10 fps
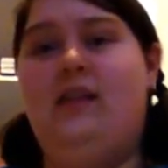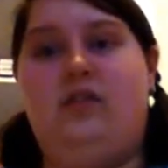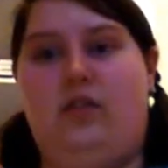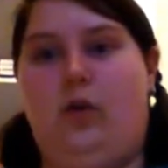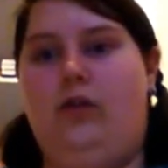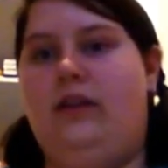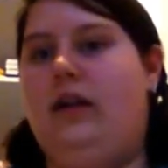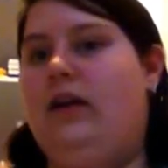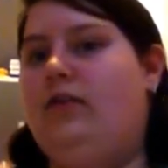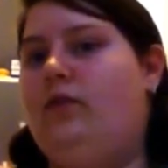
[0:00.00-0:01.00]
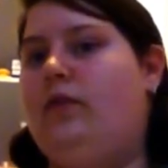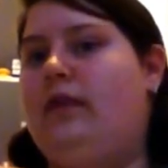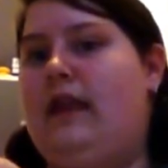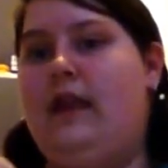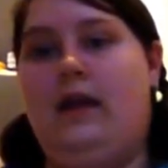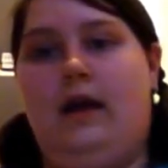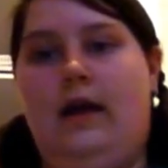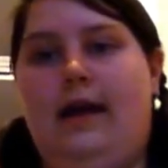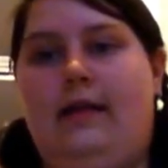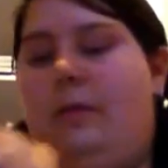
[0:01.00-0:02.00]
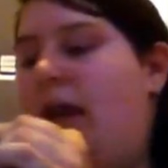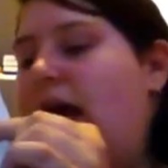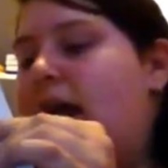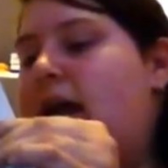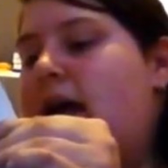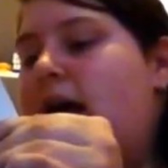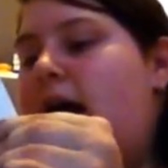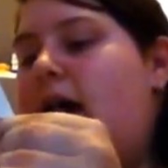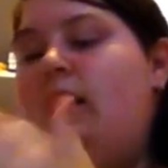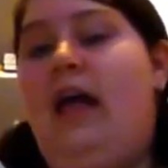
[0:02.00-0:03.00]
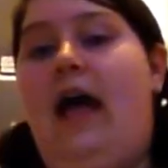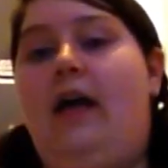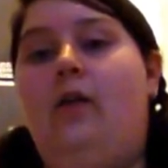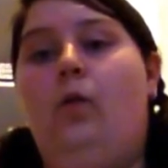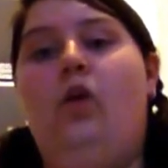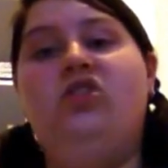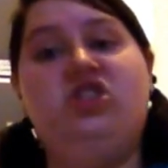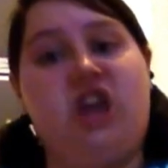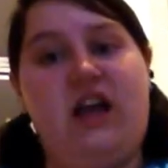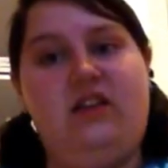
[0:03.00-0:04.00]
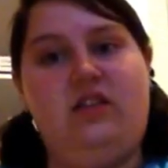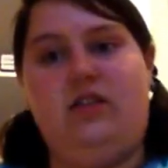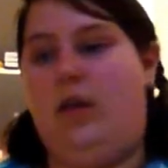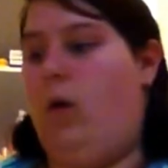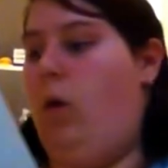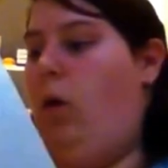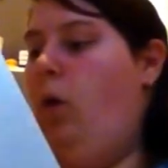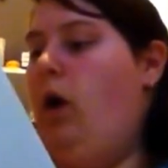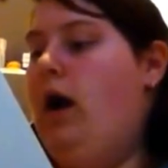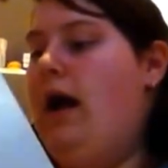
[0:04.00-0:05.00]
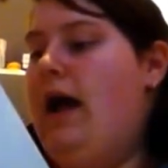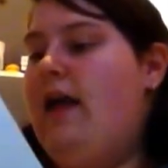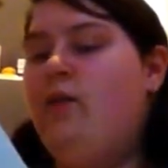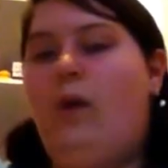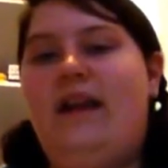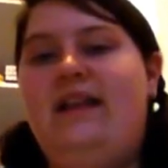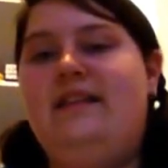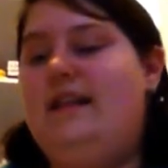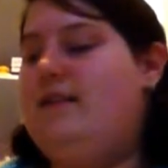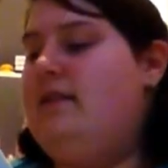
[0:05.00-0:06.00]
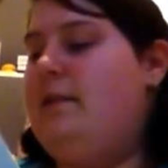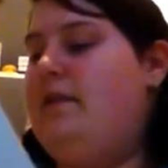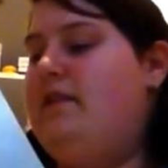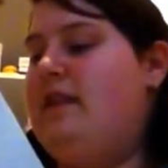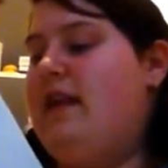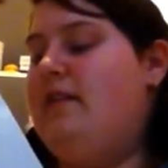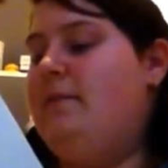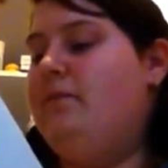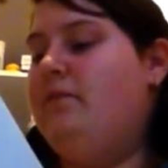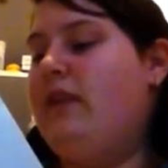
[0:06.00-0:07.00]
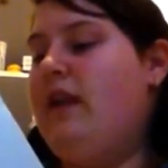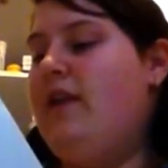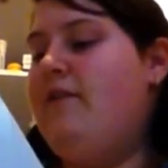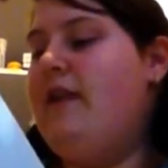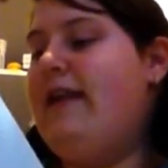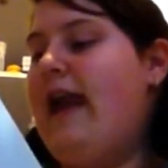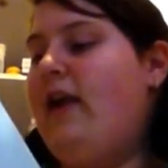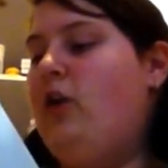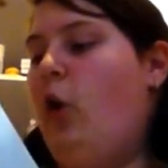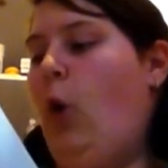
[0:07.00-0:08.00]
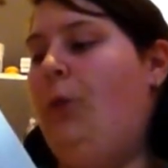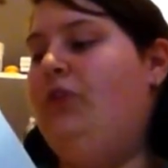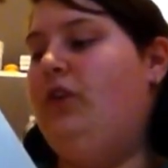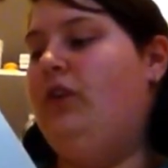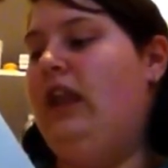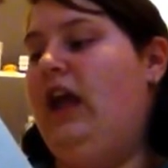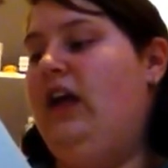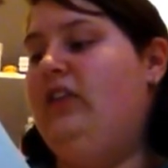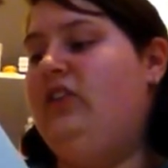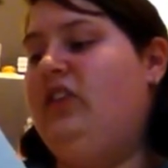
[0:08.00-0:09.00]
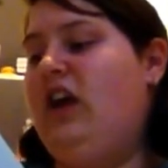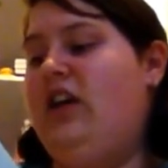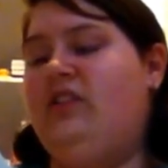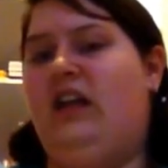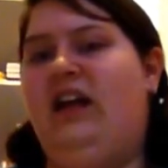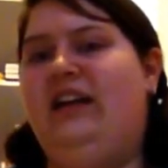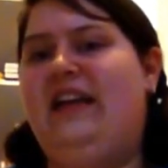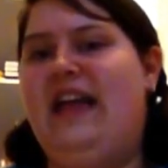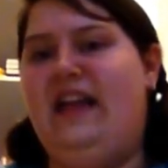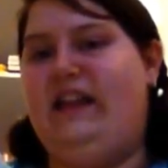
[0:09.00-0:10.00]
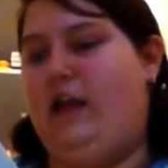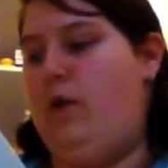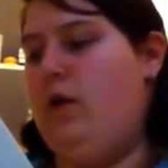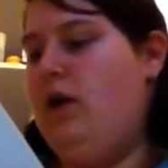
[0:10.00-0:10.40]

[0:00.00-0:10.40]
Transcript: This is quoting lines from the play. And then what changes it all is when he sits up and says, "If you get corpsed on the last curtain, I'll kill you."